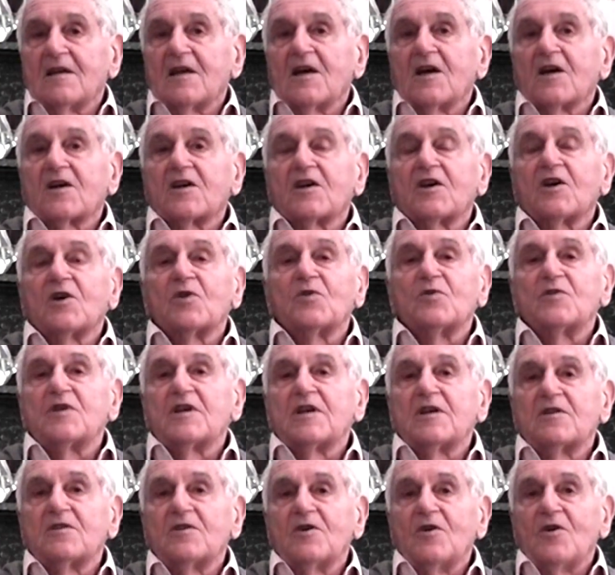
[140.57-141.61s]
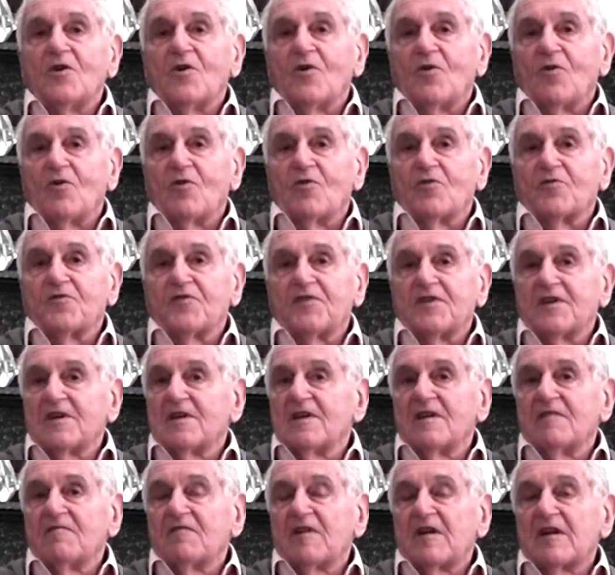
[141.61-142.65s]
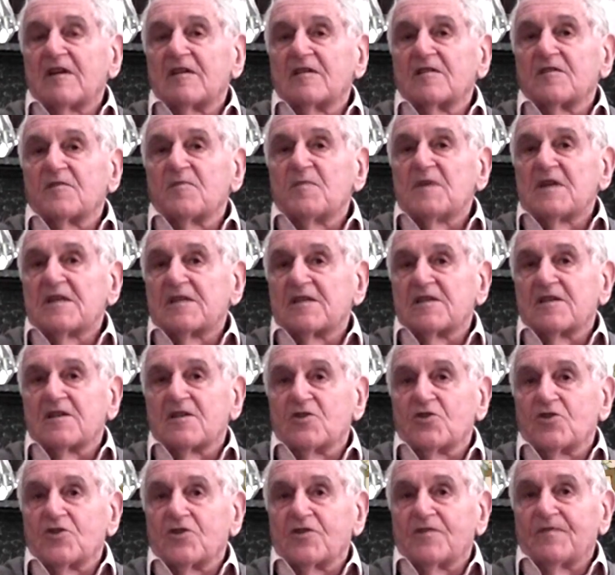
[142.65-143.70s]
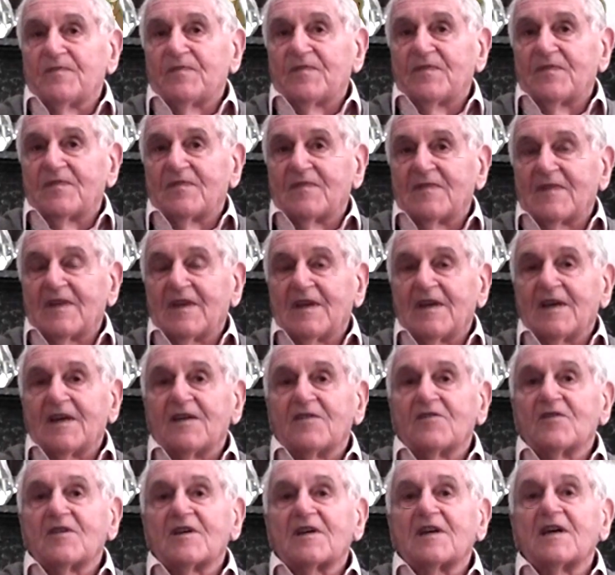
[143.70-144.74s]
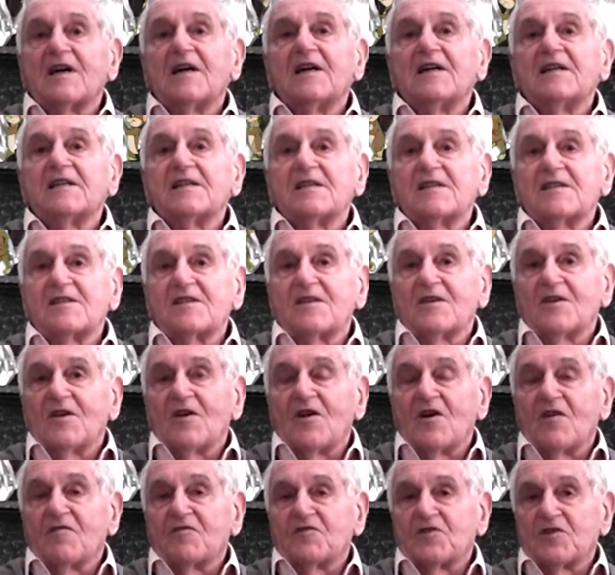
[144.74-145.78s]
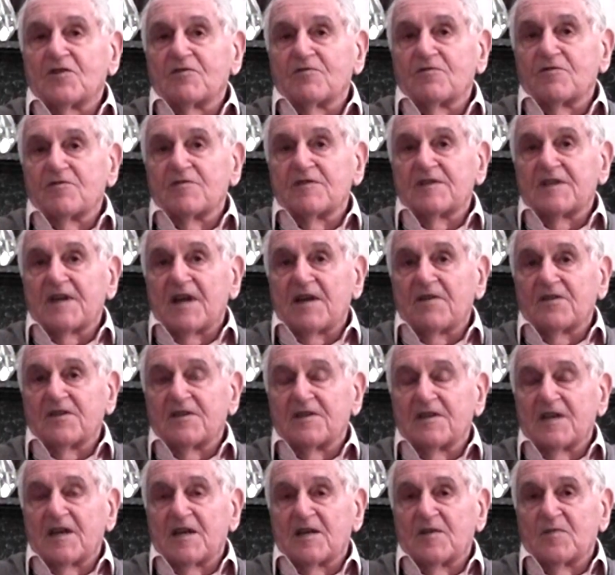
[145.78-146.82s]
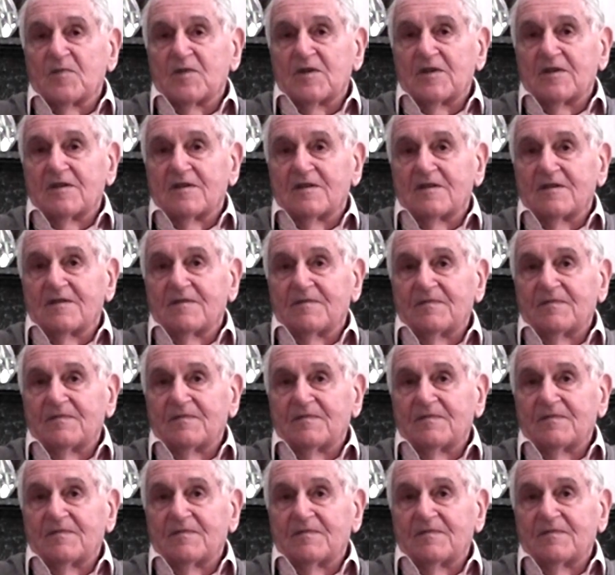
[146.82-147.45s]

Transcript: a coded or thinly veiled message in the guise of children's entertainment.